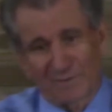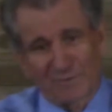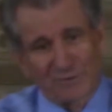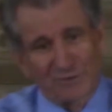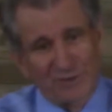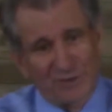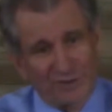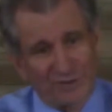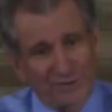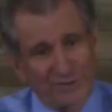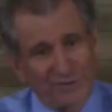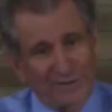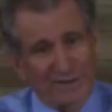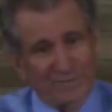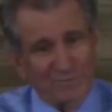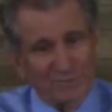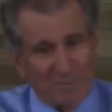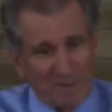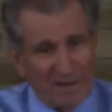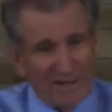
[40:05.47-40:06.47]
was younger and I
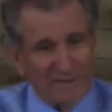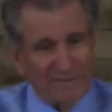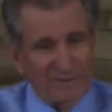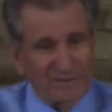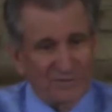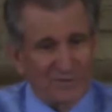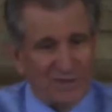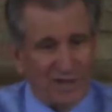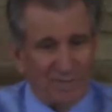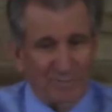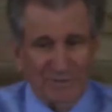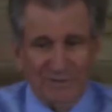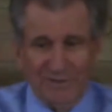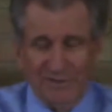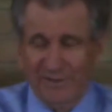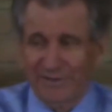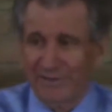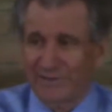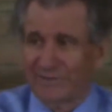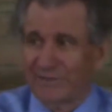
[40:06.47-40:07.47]
was buying these
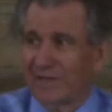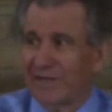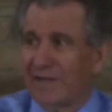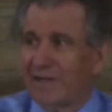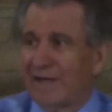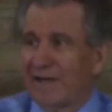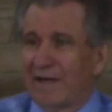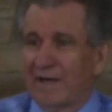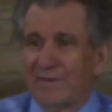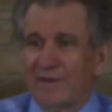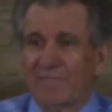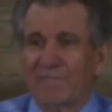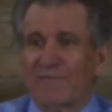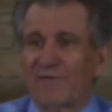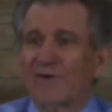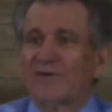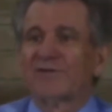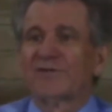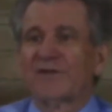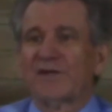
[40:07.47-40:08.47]
commentaries, the
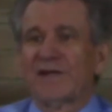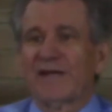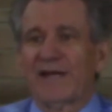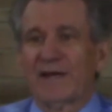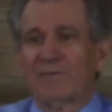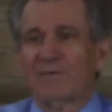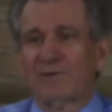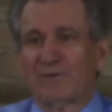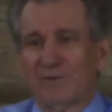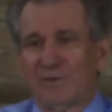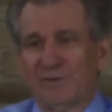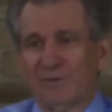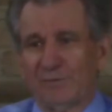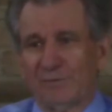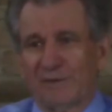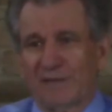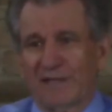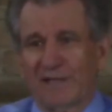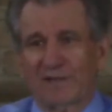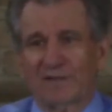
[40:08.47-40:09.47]
first thing I would do
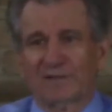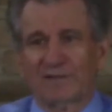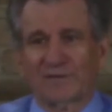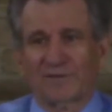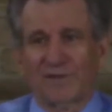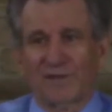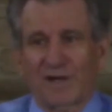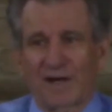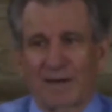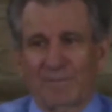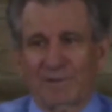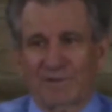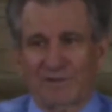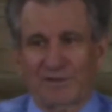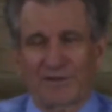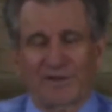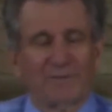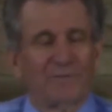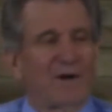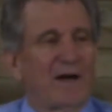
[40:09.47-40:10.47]
when I looked at the
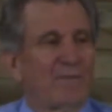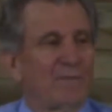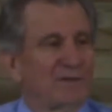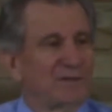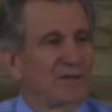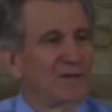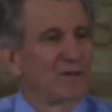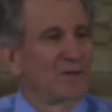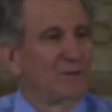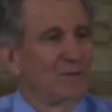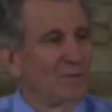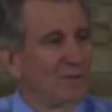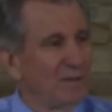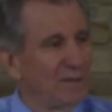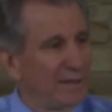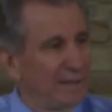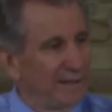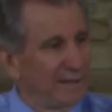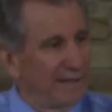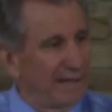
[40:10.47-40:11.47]
commentary, I would go
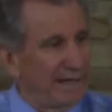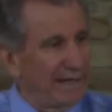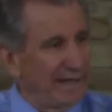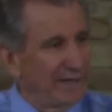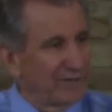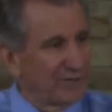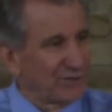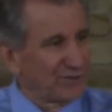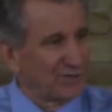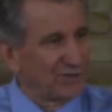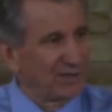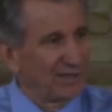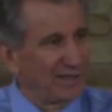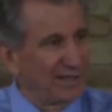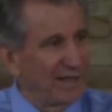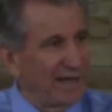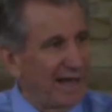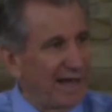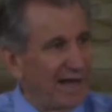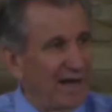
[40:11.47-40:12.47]
and
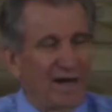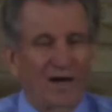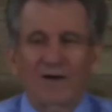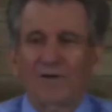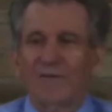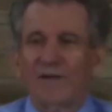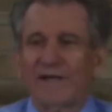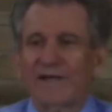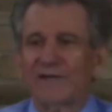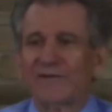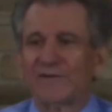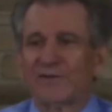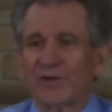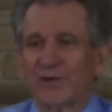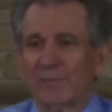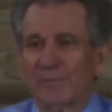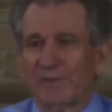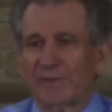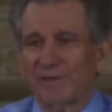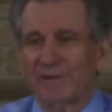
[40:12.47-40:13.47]
see how they
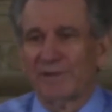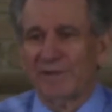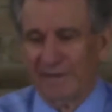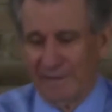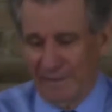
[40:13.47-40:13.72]
interpreted